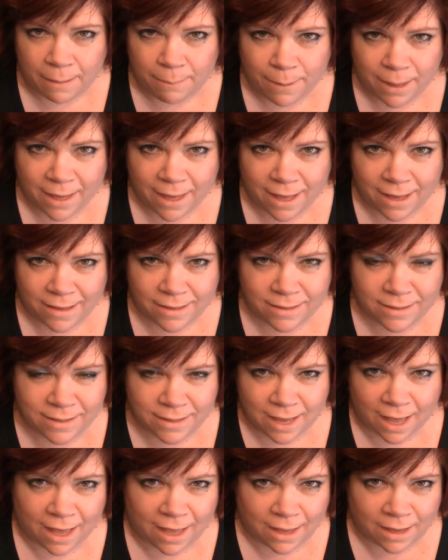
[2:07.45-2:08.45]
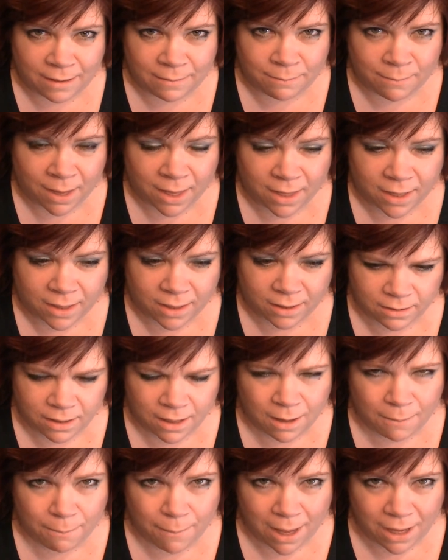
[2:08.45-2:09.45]
because on my
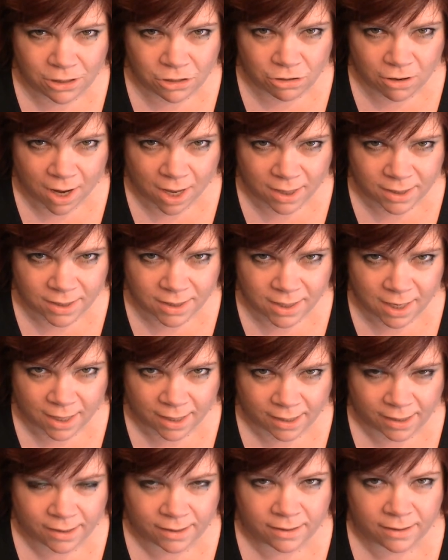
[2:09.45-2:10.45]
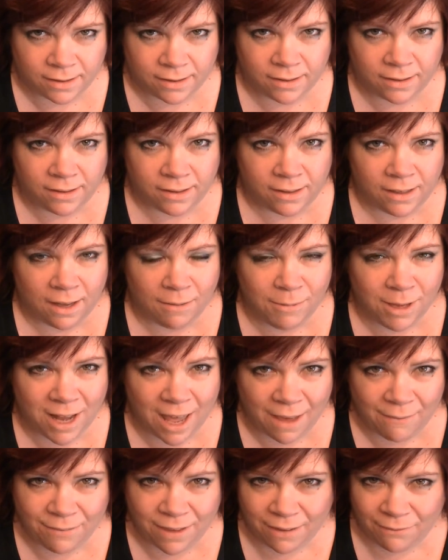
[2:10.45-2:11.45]
Patreon site, I'm gonna
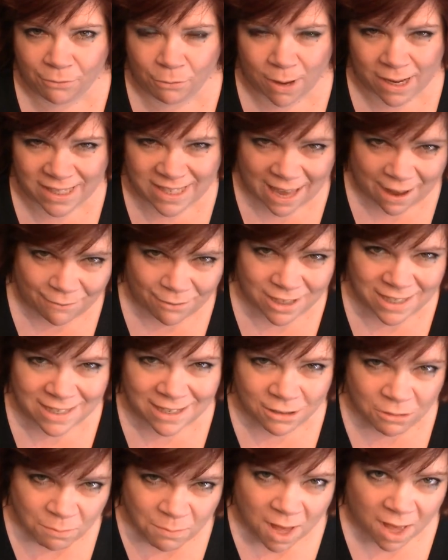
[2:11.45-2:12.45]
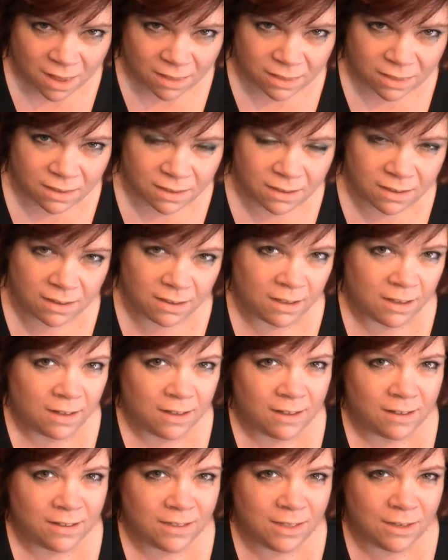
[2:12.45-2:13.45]
have giveaways every single month.
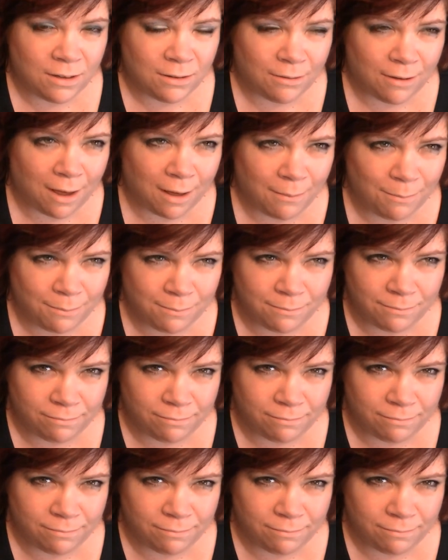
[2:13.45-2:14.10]
So, um,